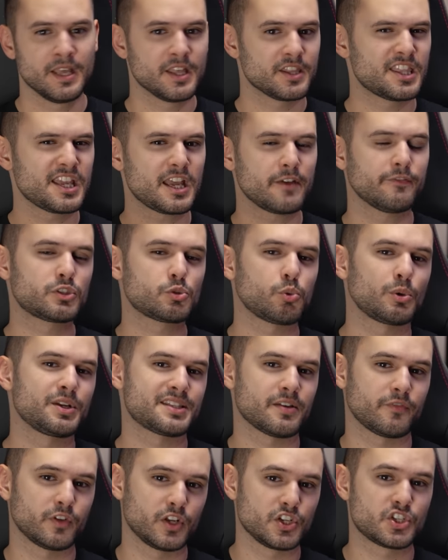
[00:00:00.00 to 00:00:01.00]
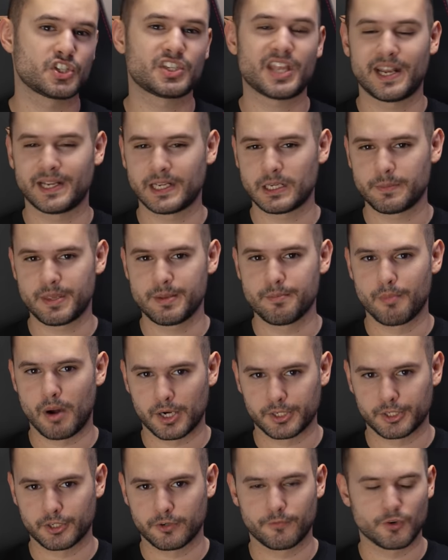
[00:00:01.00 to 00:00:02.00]
Think of a 27 inch 1080p
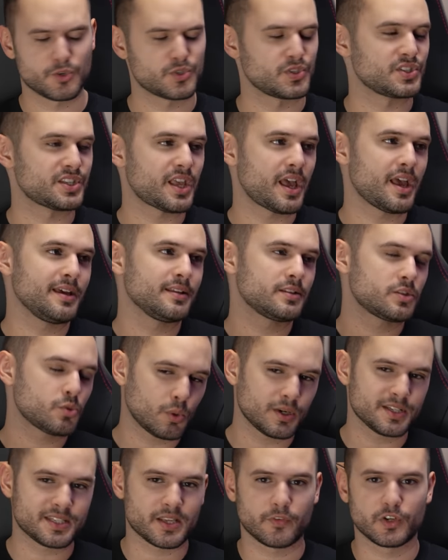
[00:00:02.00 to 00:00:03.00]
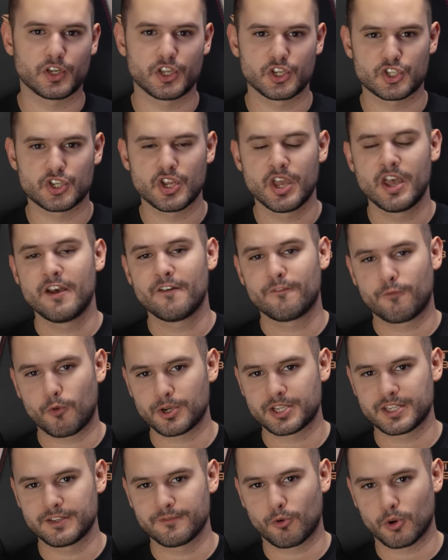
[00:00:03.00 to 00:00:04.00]
monitor versus a 27 inch
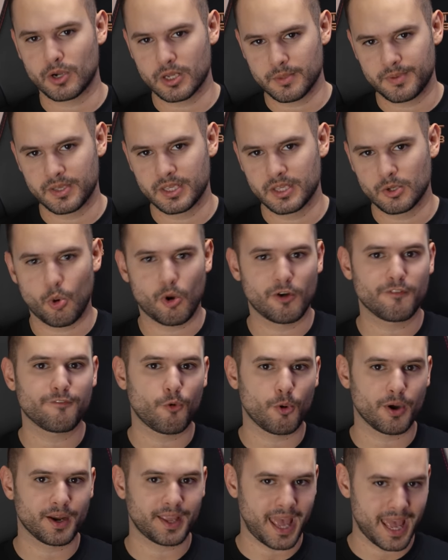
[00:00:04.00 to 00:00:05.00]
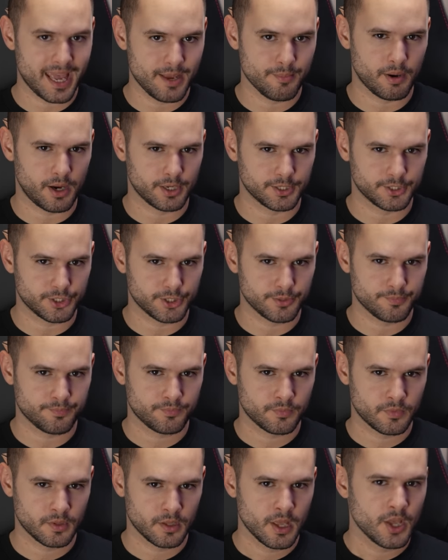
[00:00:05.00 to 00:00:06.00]
1440p or 4K monitor.
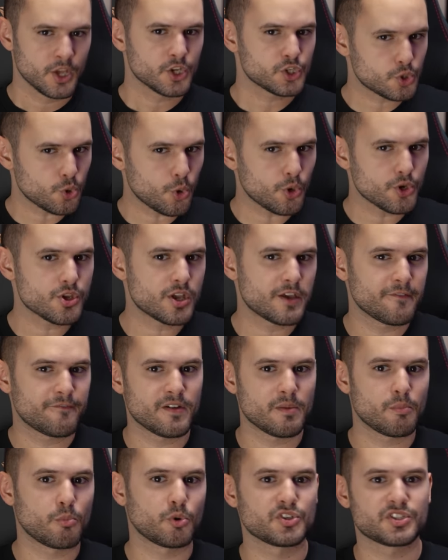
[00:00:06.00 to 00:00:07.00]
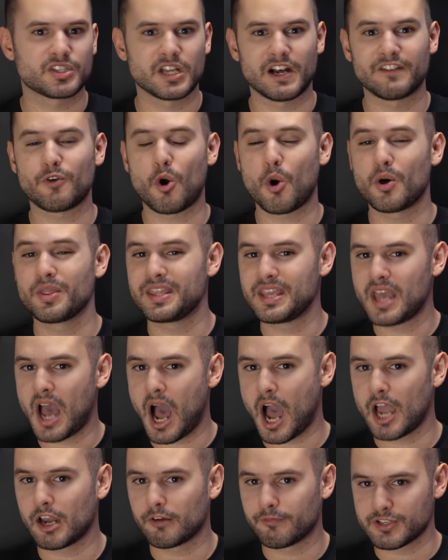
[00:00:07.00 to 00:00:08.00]
Sure, you can fit more stuff on the
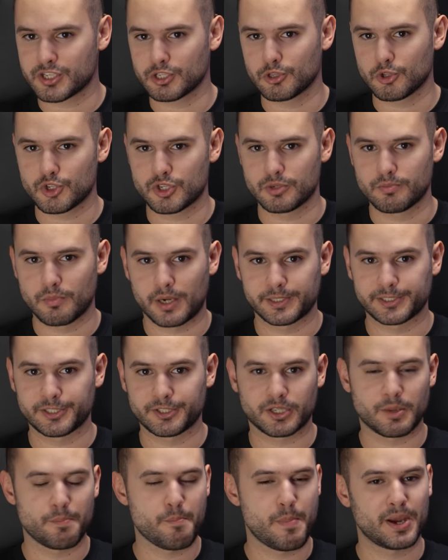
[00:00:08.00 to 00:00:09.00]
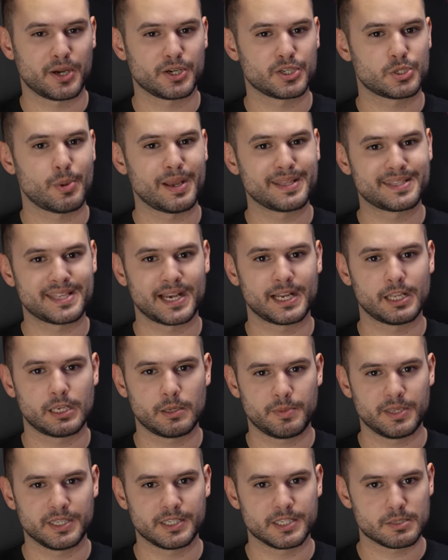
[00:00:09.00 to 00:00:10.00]
higher resolution monitor compared to a
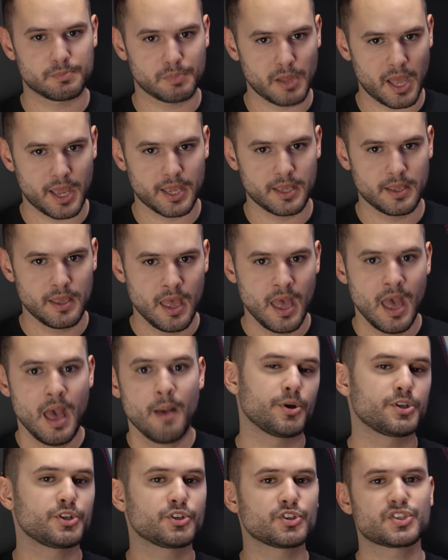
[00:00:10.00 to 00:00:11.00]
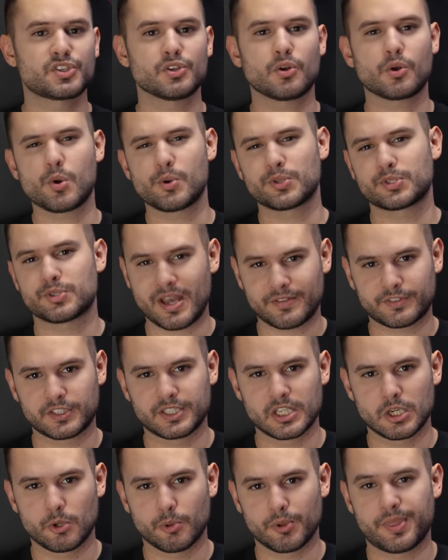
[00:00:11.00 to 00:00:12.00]
1080p display, but you're still going to have to
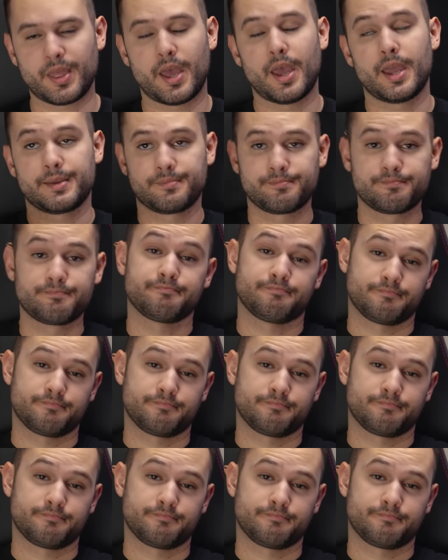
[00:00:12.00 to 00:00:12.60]
deal with a